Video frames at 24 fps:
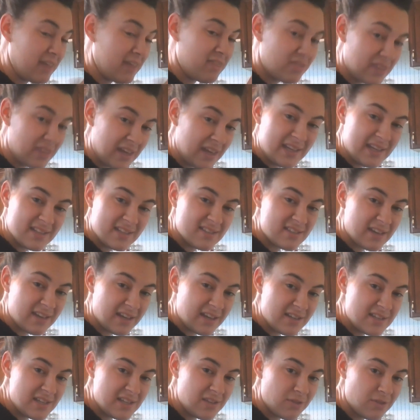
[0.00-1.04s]
I think it's
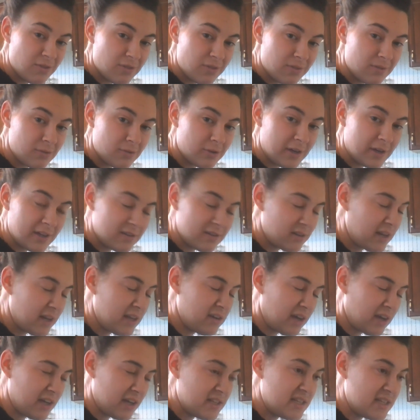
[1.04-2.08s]
19 or
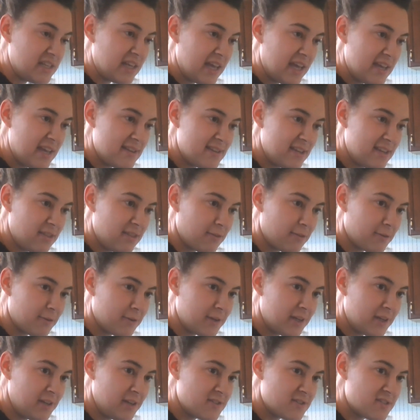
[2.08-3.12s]
19
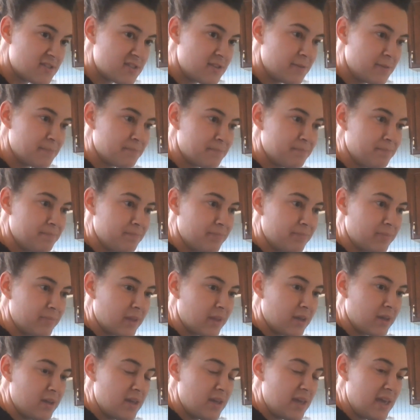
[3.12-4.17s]
1830s.
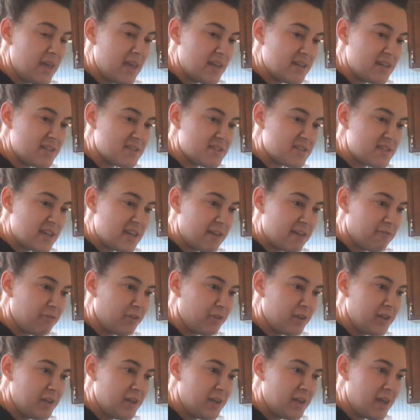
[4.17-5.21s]
It is
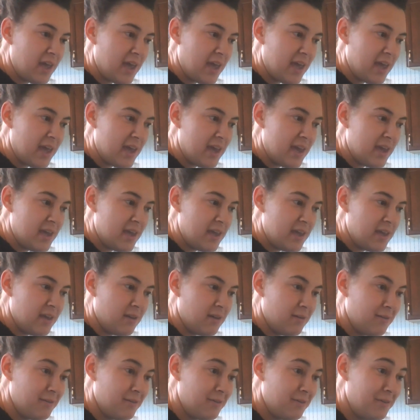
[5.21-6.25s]
definitely
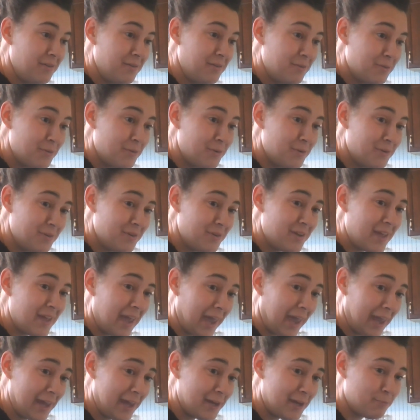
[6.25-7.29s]
a
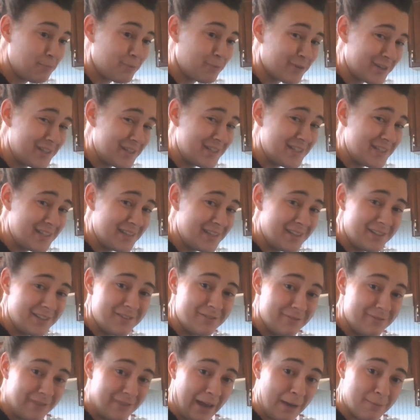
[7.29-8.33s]
hand
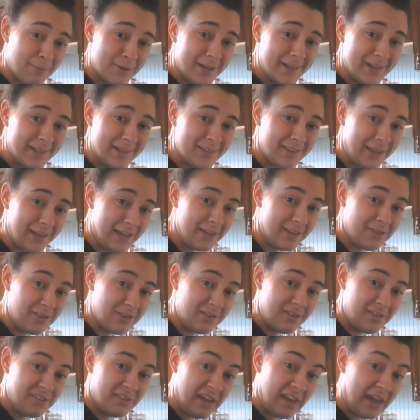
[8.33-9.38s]
printed fabric.
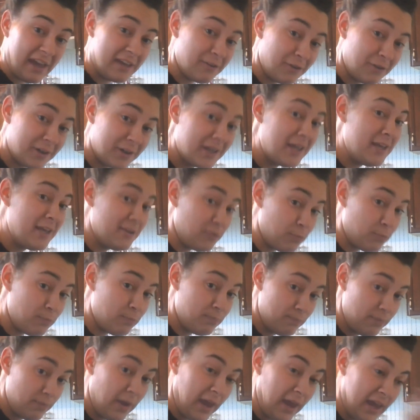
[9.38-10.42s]
Like the design on it
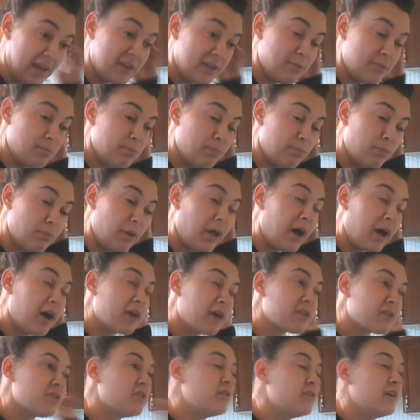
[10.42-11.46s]
is hand
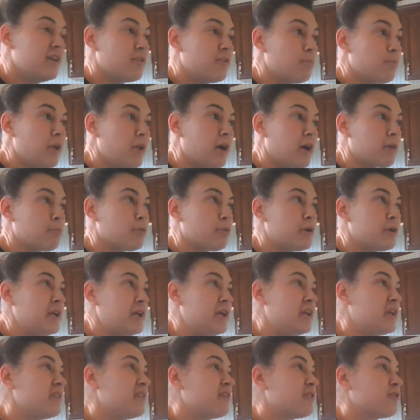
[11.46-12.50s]
blocked, block
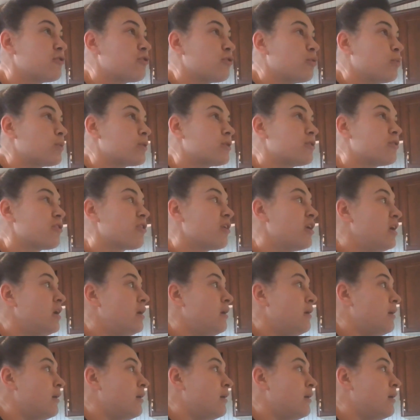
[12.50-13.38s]
printed. There's the words.